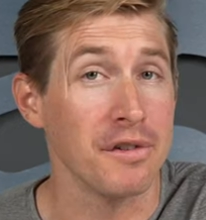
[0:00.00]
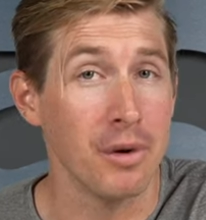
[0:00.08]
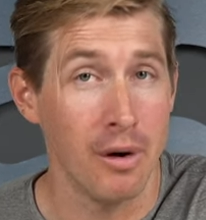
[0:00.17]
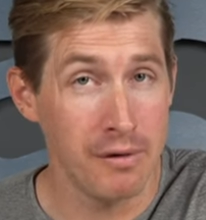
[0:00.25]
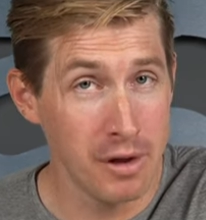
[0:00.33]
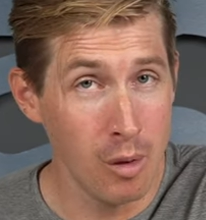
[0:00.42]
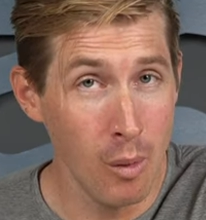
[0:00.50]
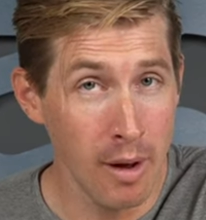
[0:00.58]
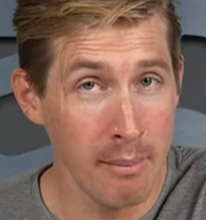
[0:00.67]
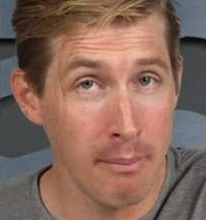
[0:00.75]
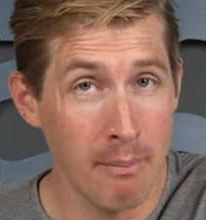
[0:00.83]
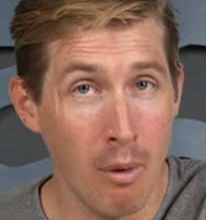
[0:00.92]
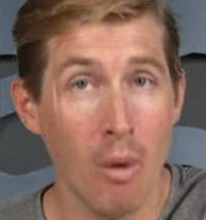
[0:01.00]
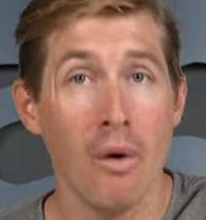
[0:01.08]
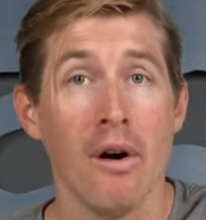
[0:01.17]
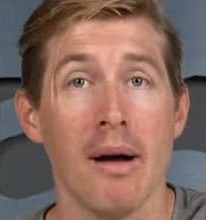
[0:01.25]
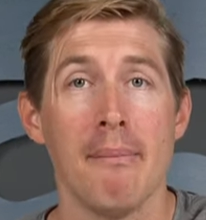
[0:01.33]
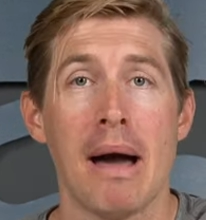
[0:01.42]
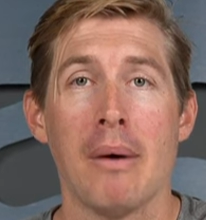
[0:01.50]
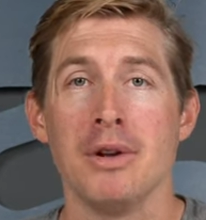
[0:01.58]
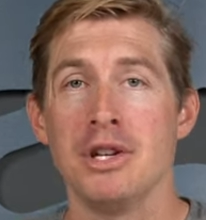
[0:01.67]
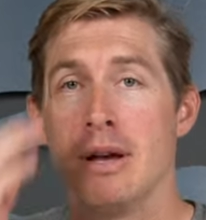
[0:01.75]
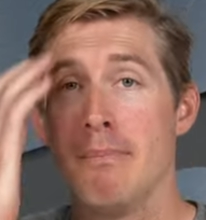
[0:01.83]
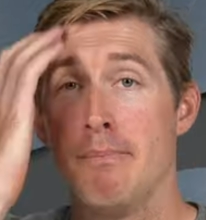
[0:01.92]
So if you want more Maui
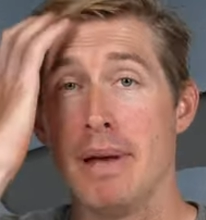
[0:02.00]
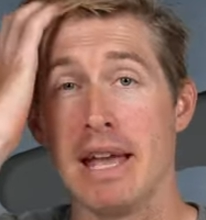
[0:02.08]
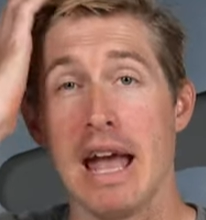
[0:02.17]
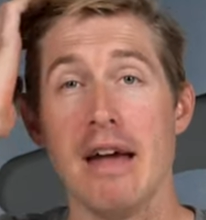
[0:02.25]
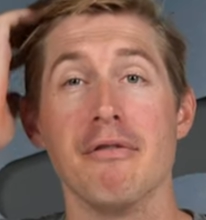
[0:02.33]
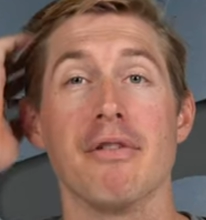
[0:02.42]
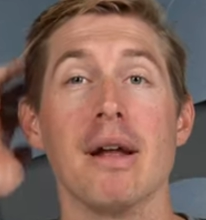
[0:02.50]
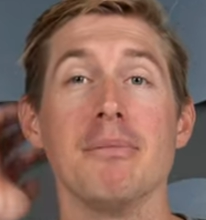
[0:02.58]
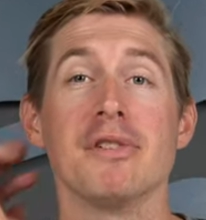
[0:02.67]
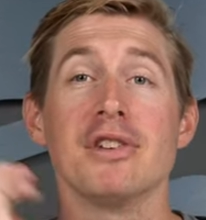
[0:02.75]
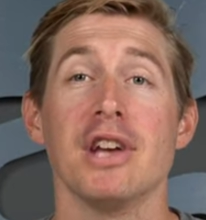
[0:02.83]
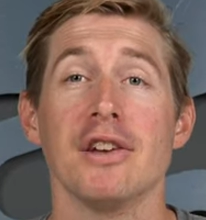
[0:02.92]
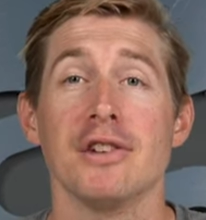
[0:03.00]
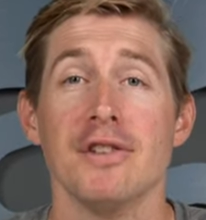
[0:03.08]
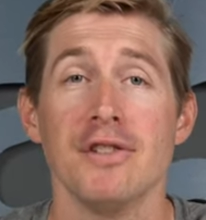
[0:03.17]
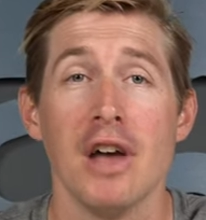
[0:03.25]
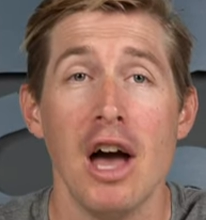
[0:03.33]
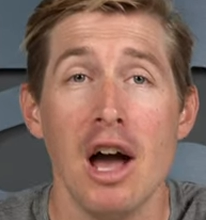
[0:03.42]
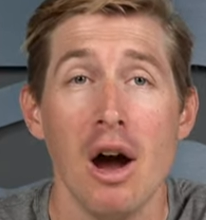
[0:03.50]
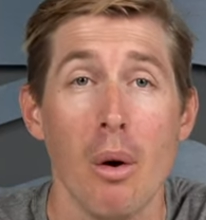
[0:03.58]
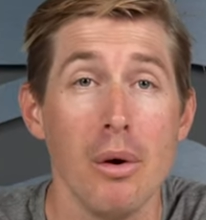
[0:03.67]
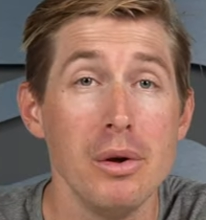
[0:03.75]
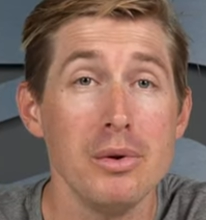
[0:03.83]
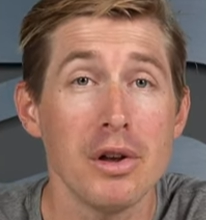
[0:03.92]
Jim big head frame suggestions,
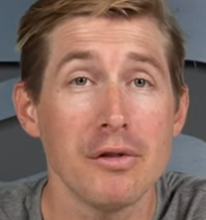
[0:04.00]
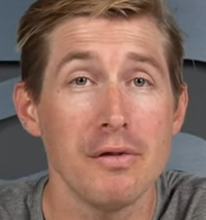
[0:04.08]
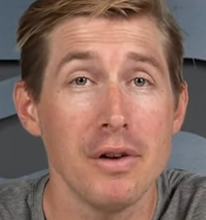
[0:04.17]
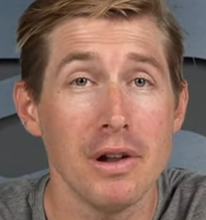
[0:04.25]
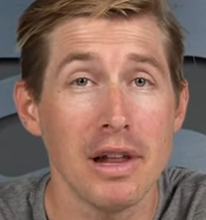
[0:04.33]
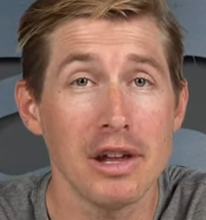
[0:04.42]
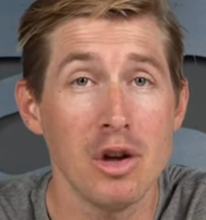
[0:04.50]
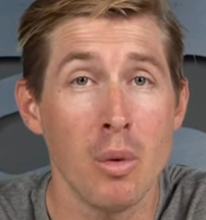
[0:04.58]
or you just feel like